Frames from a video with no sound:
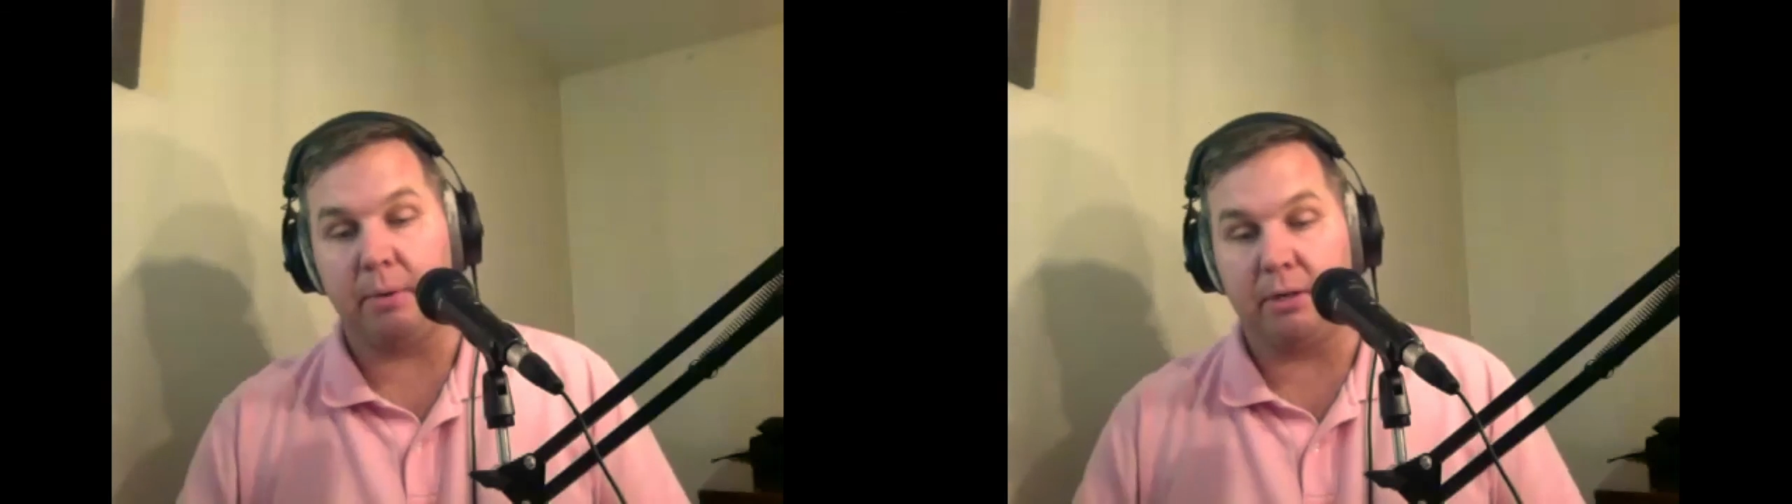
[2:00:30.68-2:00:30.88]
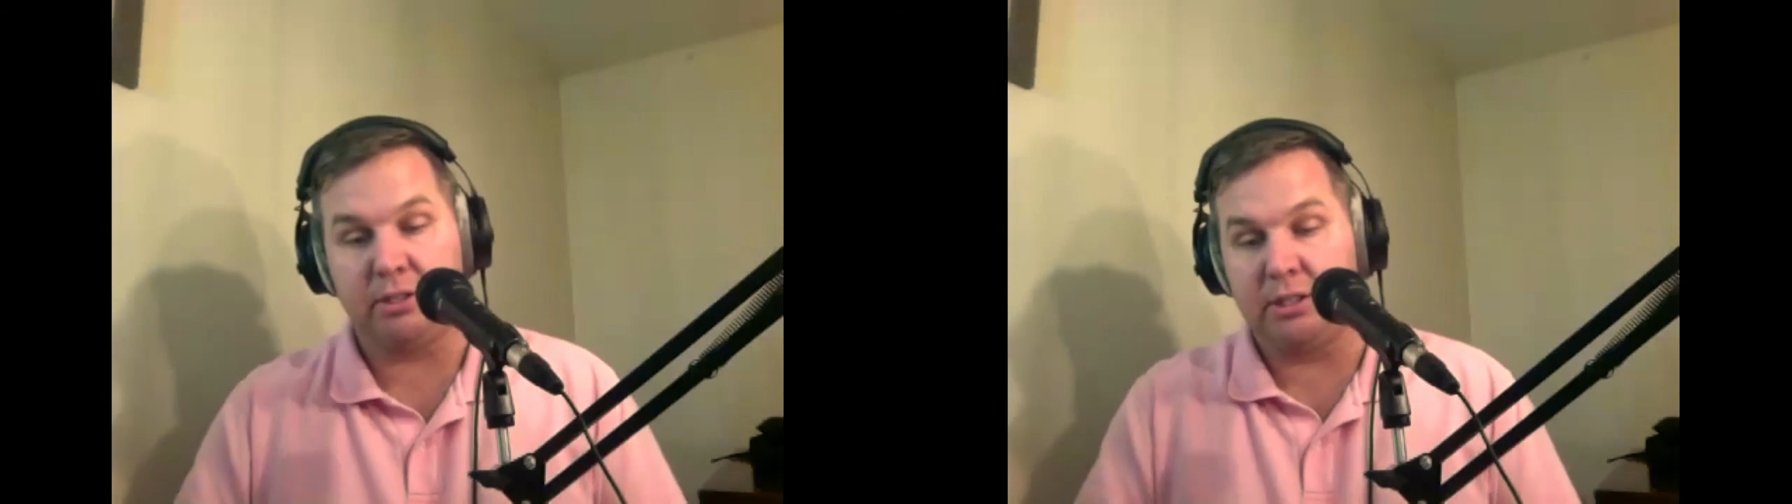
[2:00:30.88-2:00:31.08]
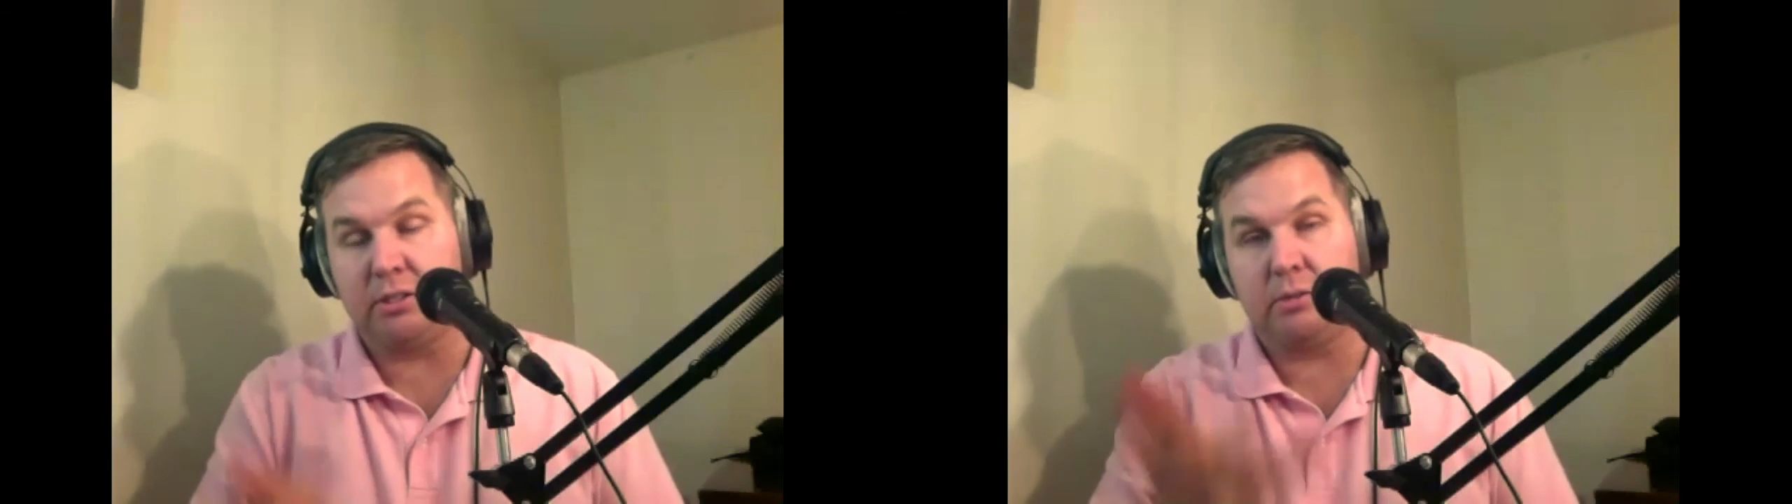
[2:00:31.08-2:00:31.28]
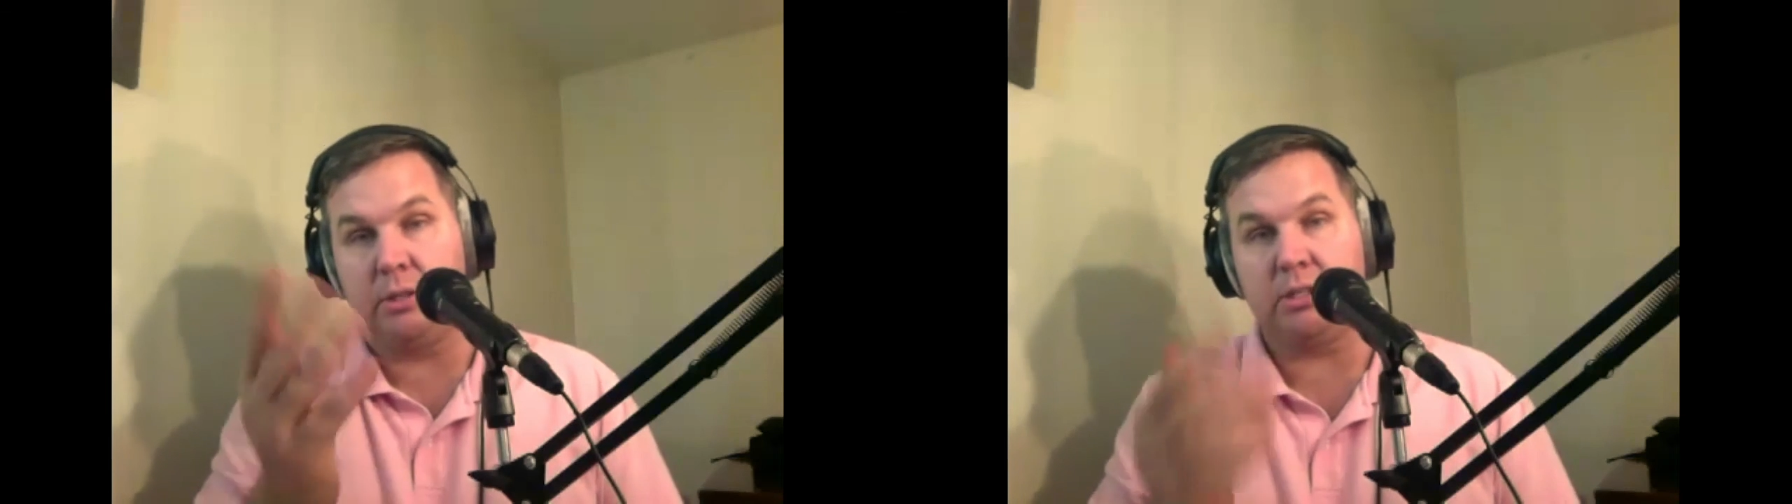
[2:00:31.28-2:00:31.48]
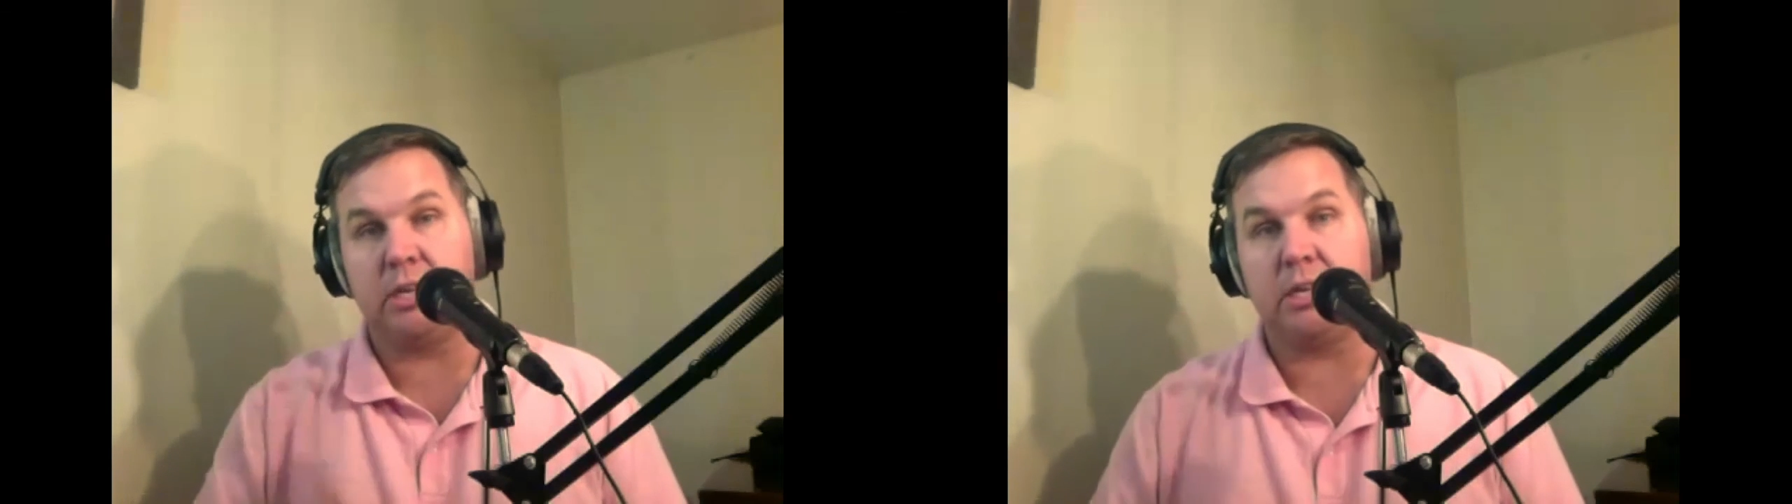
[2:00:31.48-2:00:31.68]
because
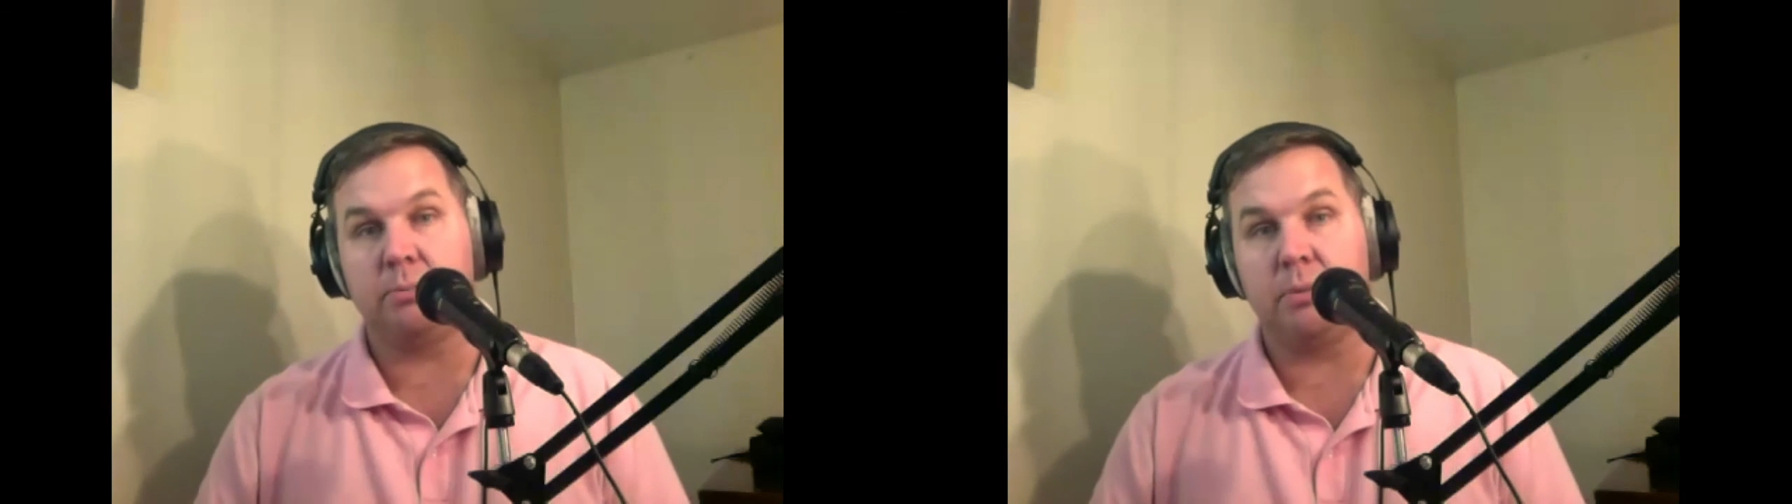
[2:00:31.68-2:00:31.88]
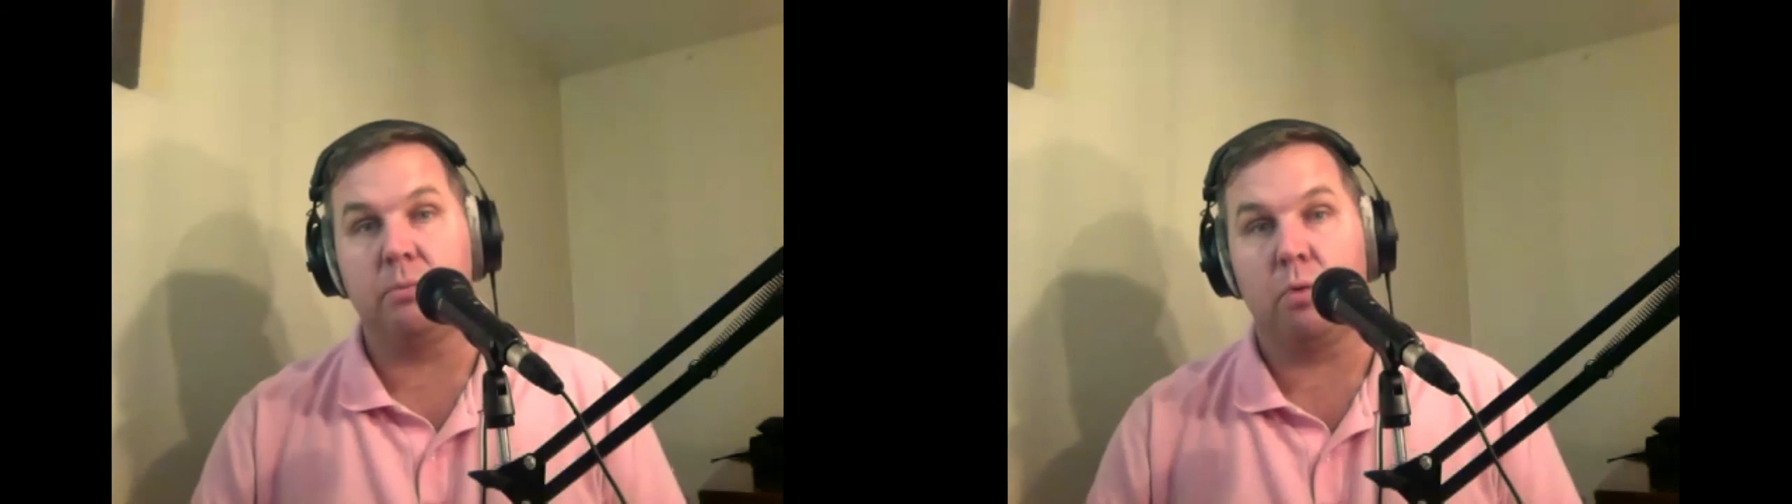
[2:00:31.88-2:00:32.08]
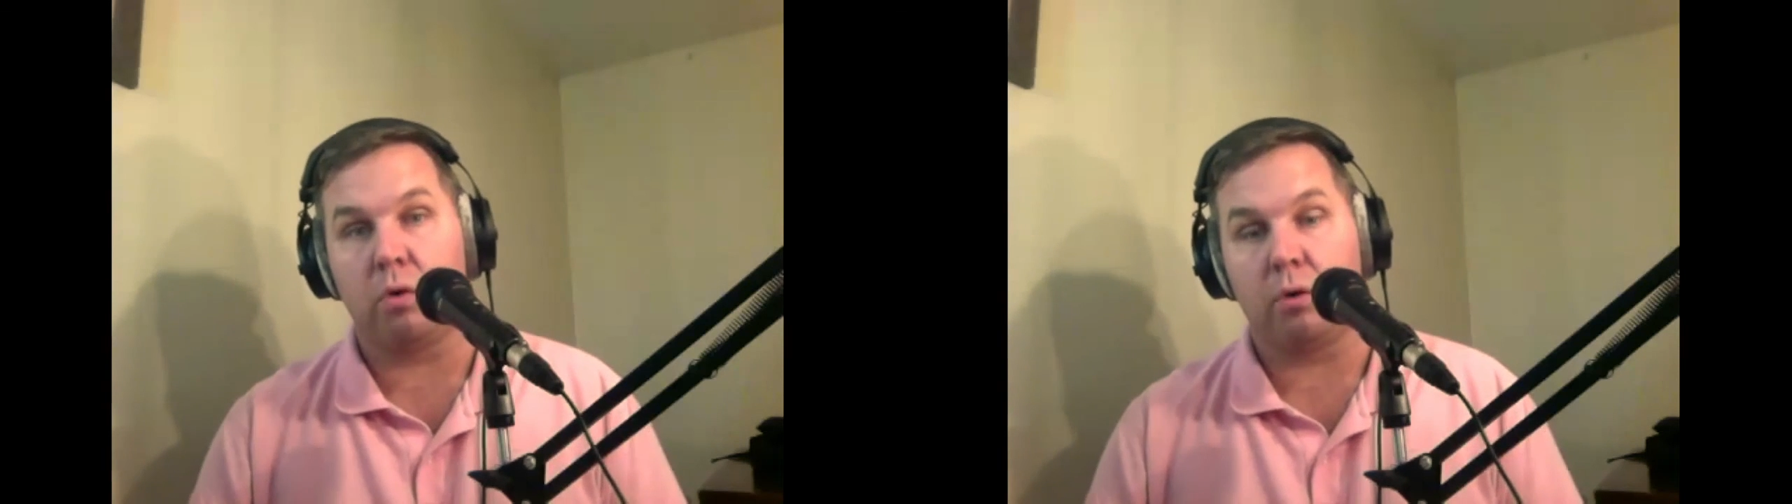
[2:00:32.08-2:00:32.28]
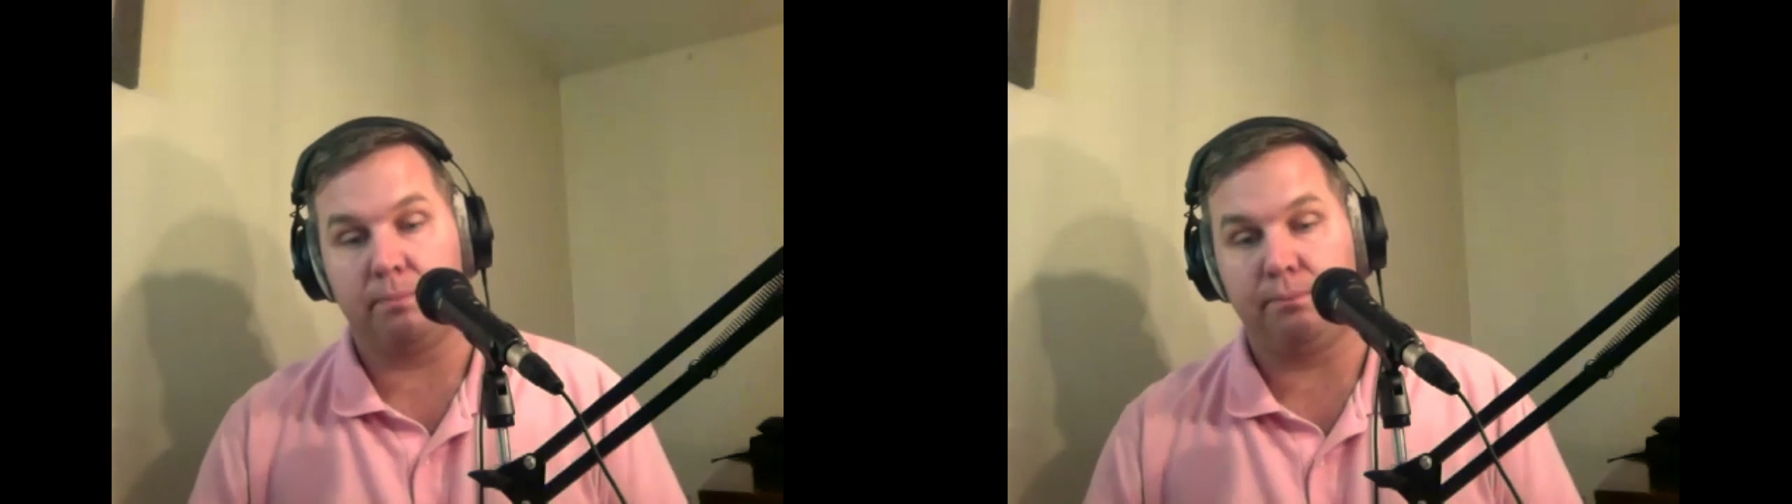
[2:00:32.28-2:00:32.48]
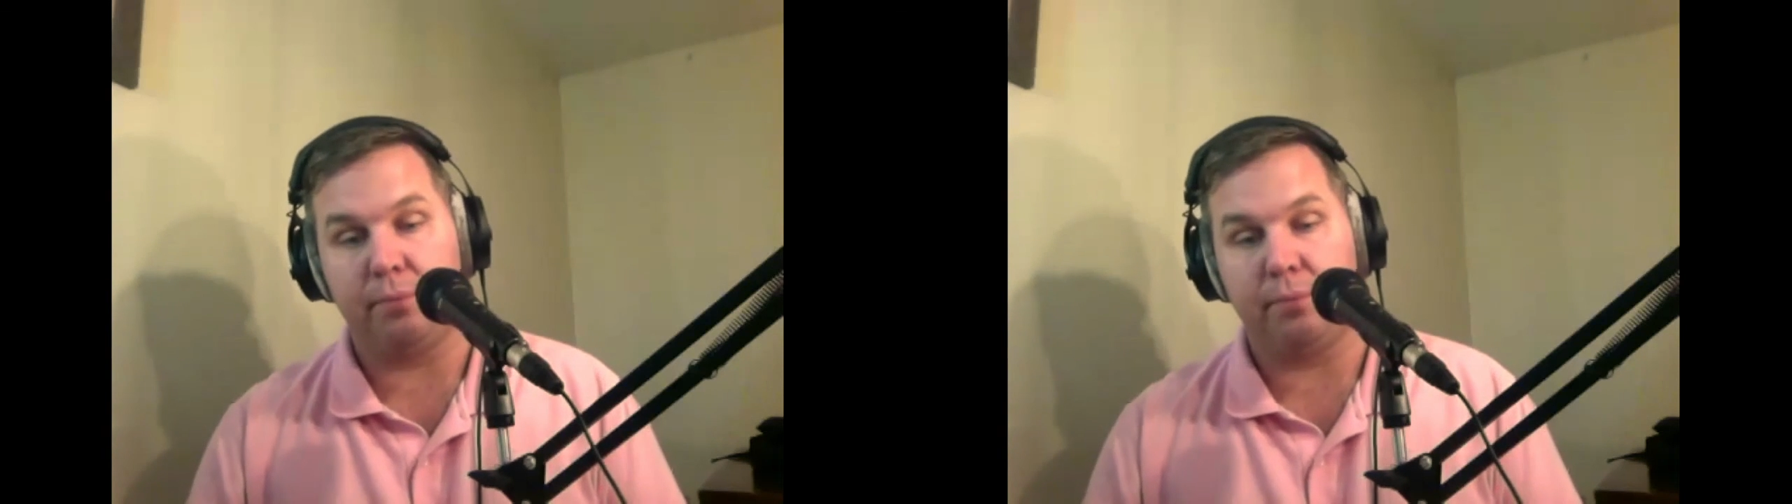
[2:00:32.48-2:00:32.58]
this has me more